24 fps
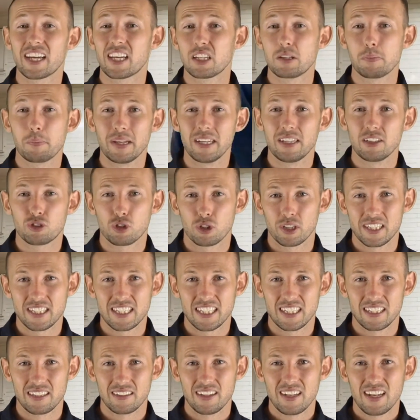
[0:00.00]
is being
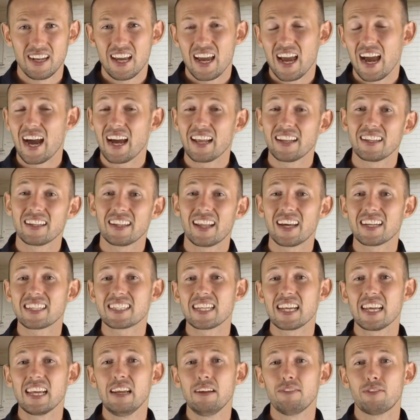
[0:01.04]
treated, and
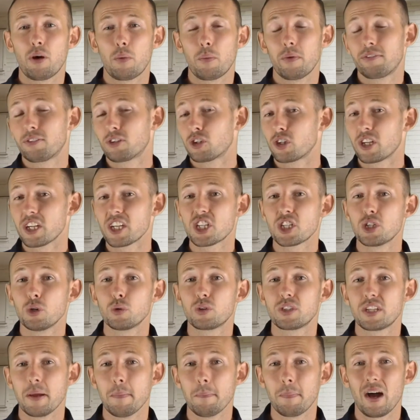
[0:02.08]
that's either with traditional
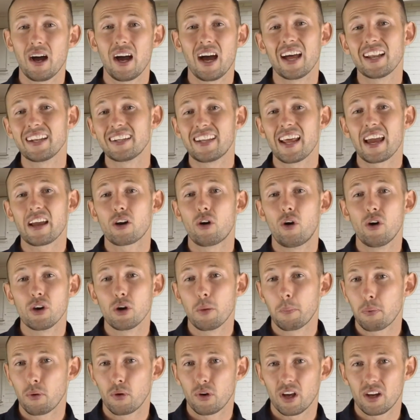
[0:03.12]
timber and deck oil
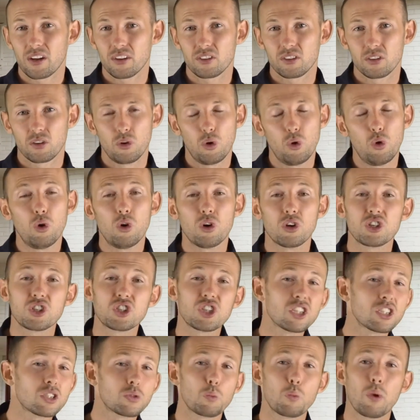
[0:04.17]
products or
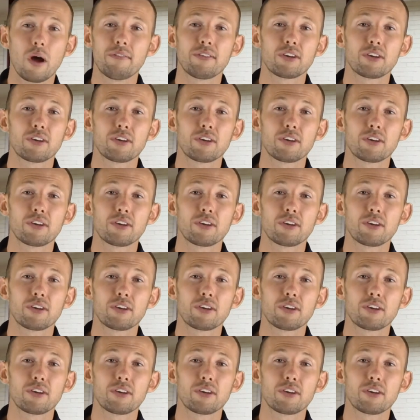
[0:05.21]
just weather